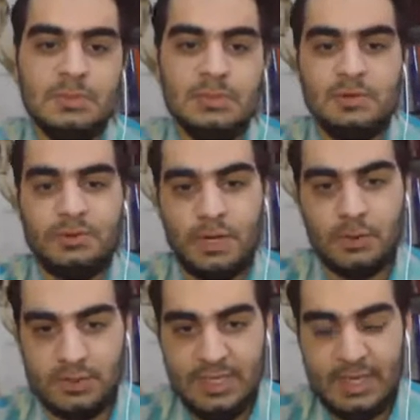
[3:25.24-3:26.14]
record
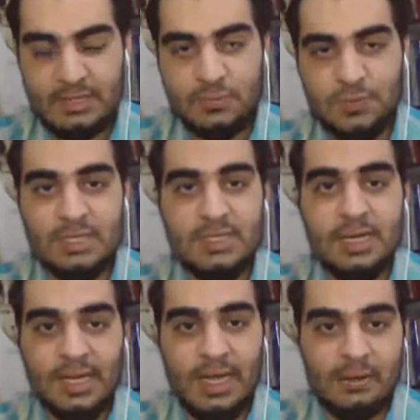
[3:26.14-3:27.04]
that, we need
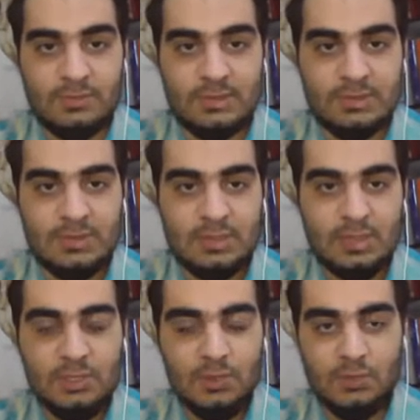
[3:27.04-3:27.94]
accounts,
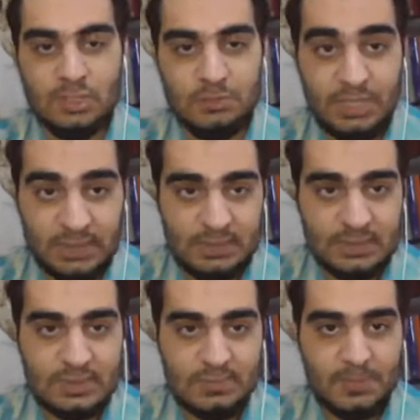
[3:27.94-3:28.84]
which means
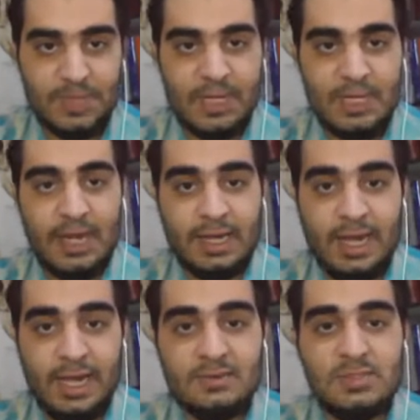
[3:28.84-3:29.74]

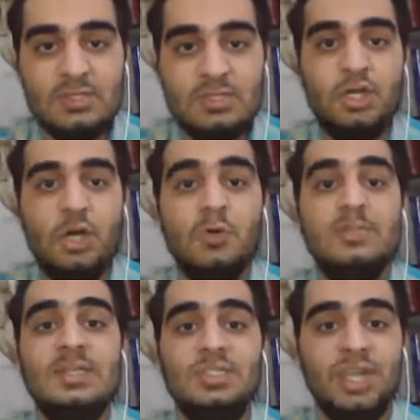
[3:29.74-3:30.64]
accounts shows the
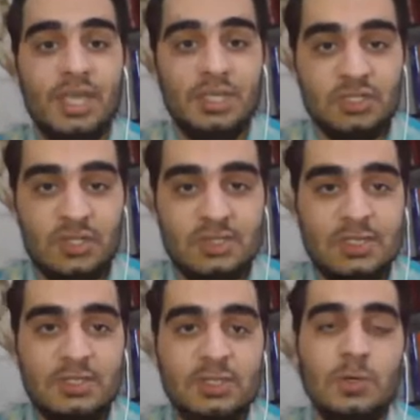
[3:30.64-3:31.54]
changes in
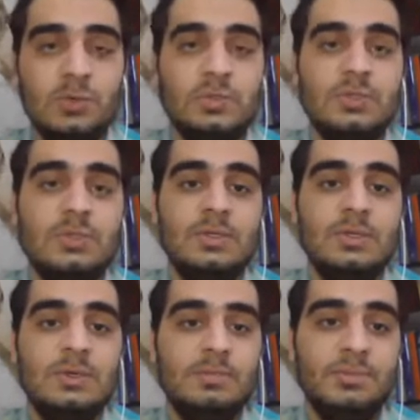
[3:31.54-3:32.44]
those
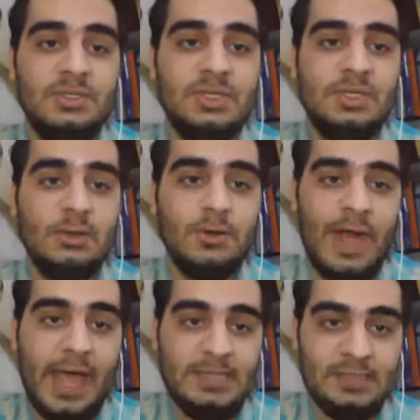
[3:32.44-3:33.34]
particular
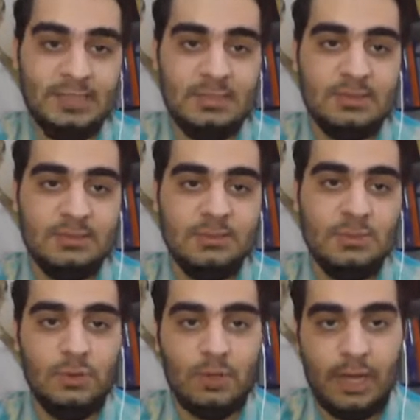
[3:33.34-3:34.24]
assets
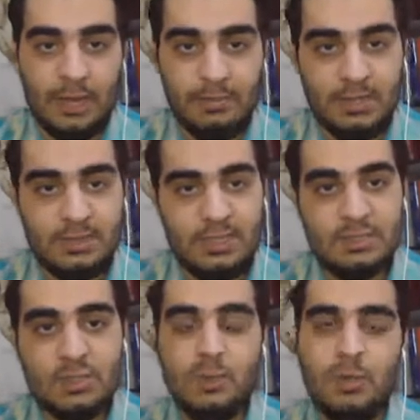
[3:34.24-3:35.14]
or liabilities
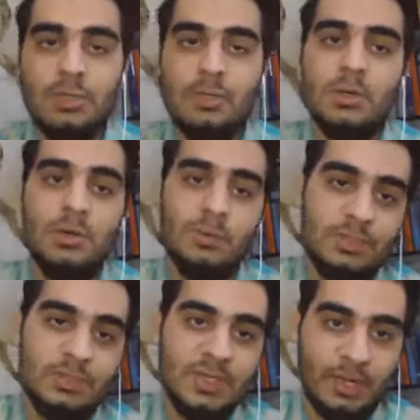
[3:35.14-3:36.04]
or
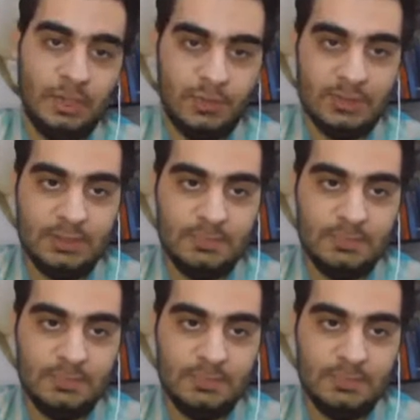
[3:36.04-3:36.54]
owner's equity.